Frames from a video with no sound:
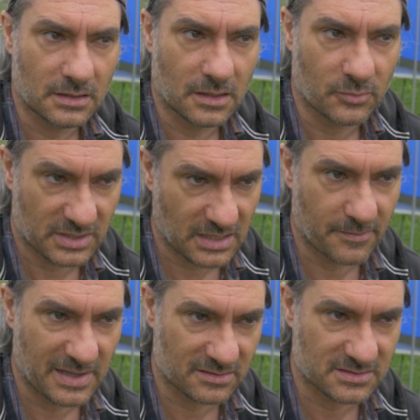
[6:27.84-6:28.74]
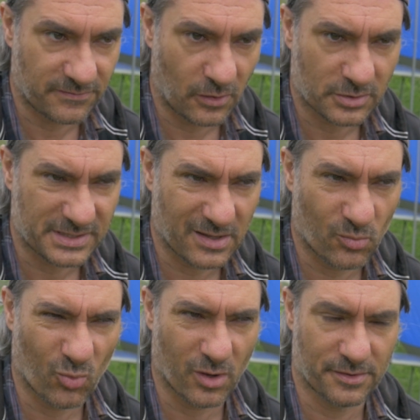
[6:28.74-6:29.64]
And we'd come out of
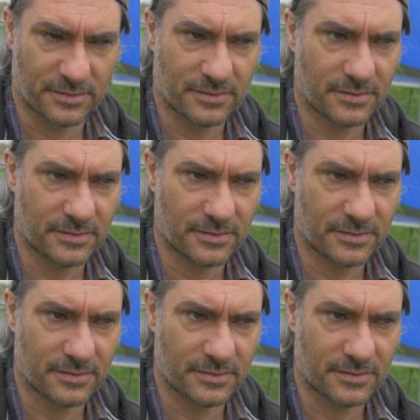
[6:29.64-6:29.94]
lockdown 1